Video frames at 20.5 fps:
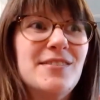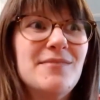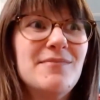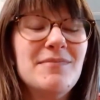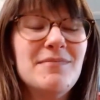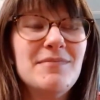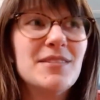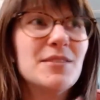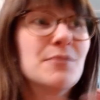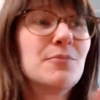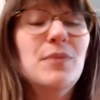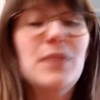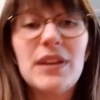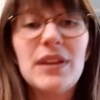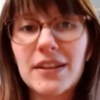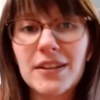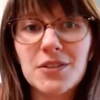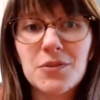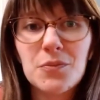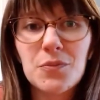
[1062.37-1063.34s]

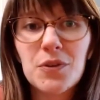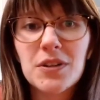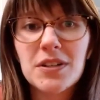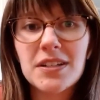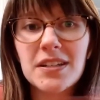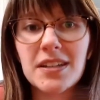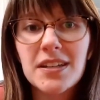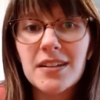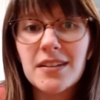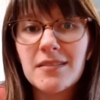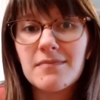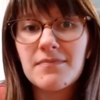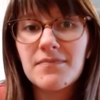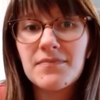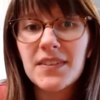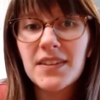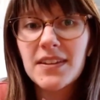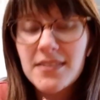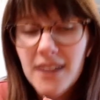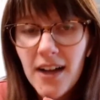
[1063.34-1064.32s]
submitting a support ticket,
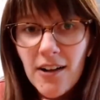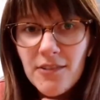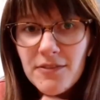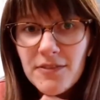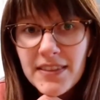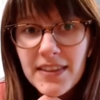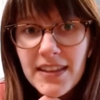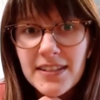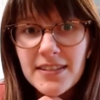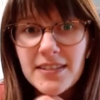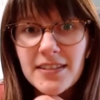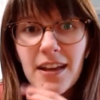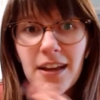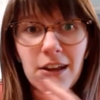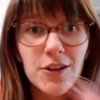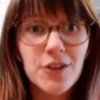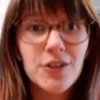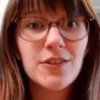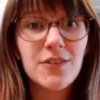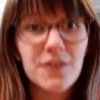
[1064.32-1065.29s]
because often that's a
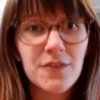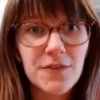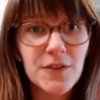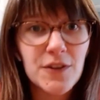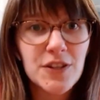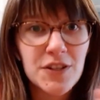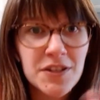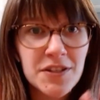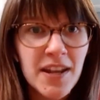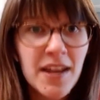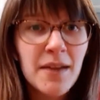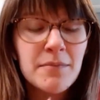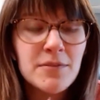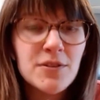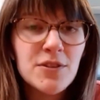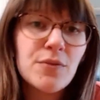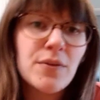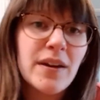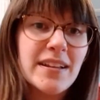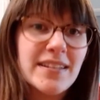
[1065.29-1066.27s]
good first step
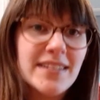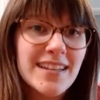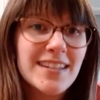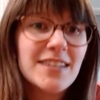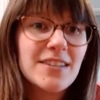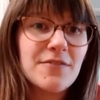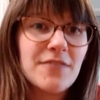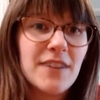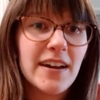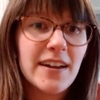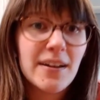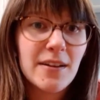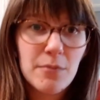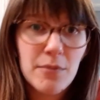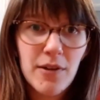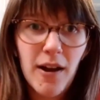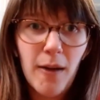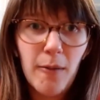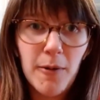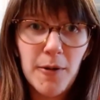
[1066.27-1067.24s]
to identifying a
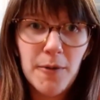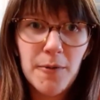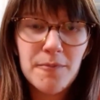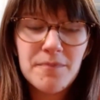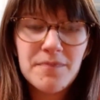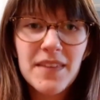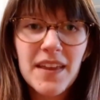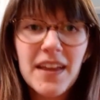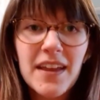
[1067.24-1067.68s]
problem.